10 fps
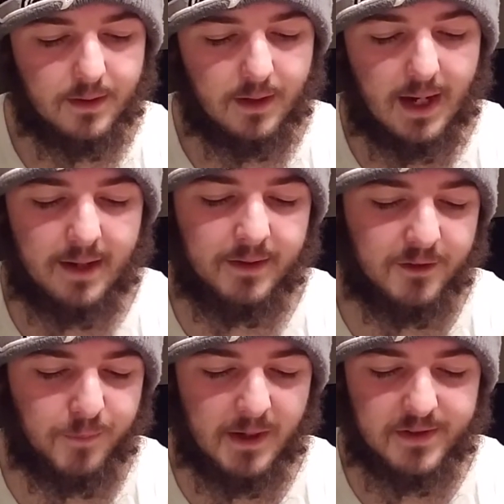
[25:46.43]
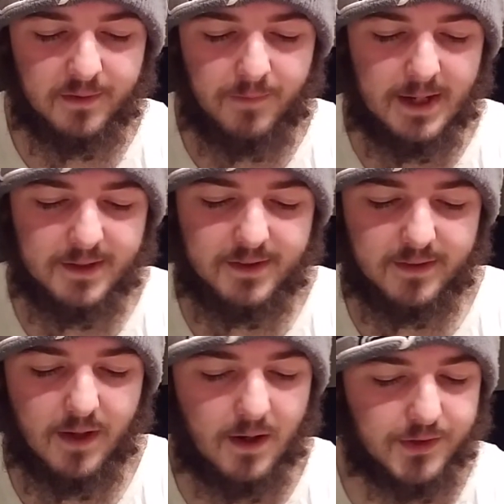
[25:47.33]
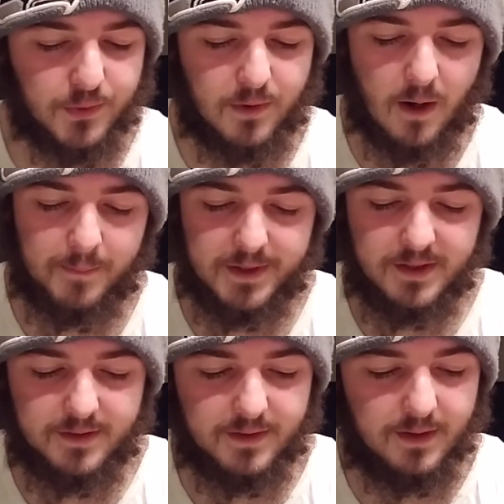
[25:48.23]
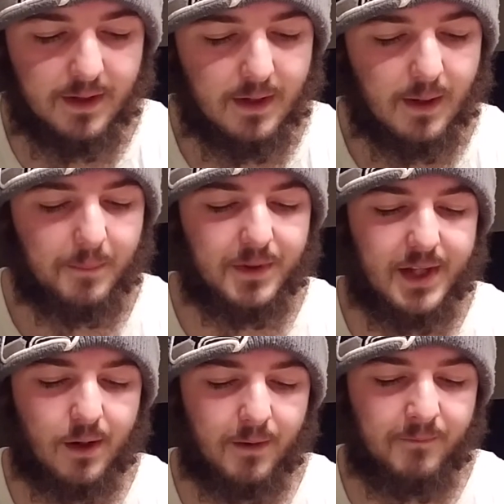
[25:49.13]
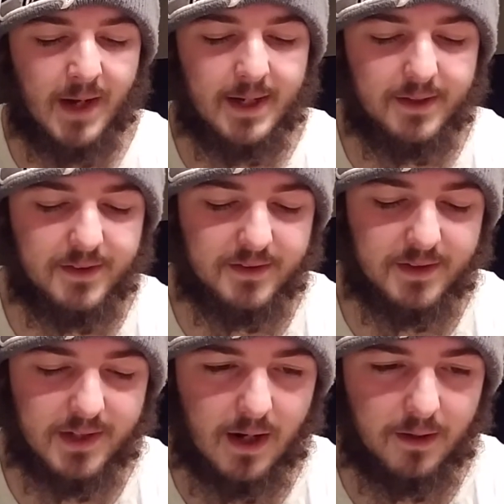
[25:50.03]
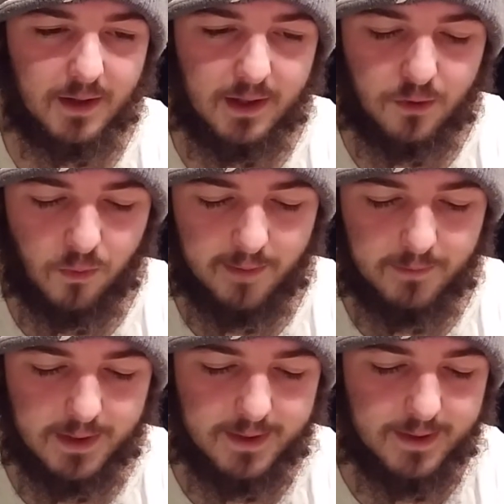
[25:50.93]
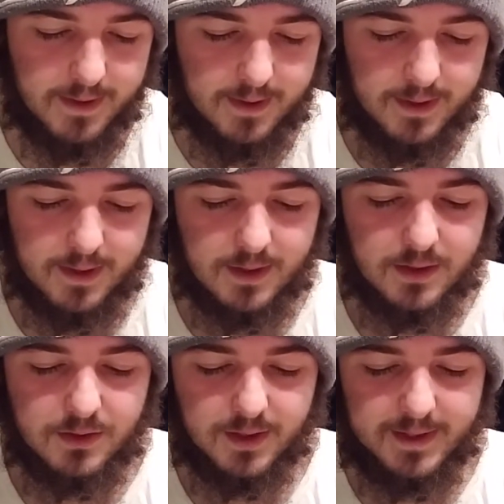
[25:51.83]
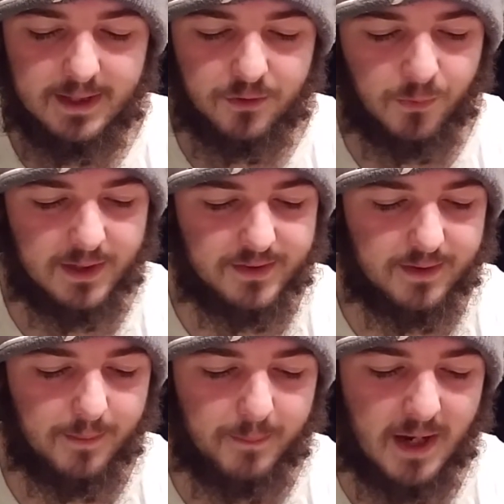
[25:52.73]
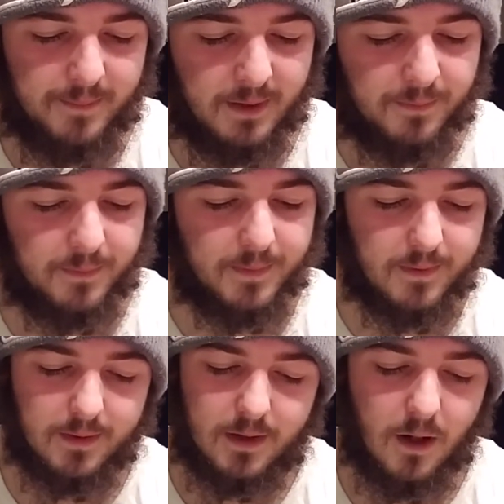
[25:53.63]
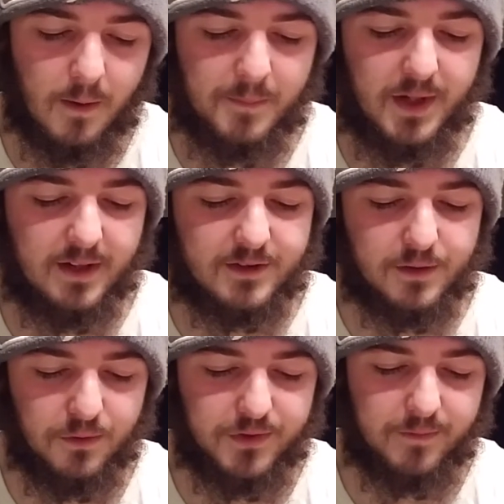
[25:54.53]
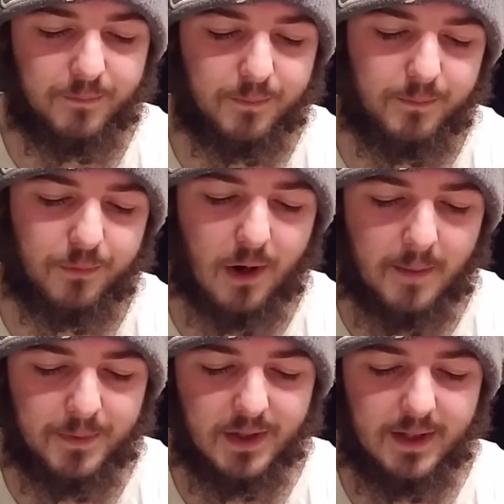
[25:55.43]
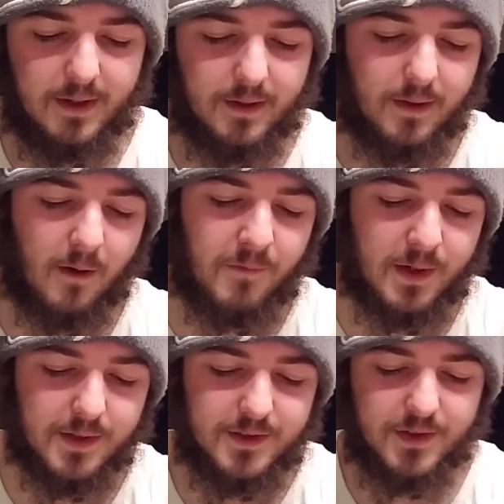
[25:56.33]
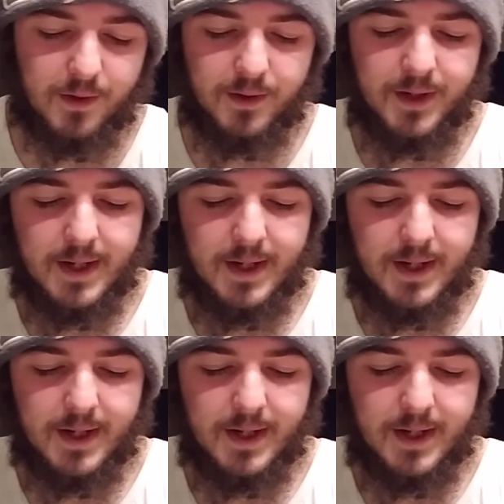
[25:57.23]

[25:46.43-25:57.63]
and the special advantage is lost through competition, but there are advantages entirely equivalent to these which may become the exclusive property of a concern